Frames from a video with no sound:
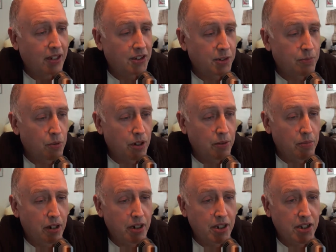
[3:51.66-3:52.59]
This is Boyd
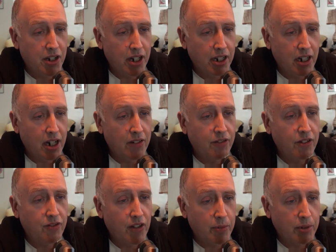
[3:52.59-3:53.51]
Martin signing off for
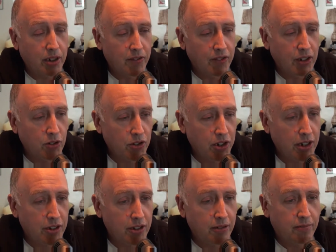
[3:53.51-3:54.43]
the Vibrant Living
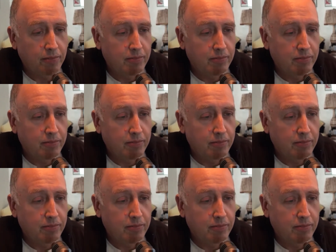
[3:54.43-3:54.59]
Newsletter.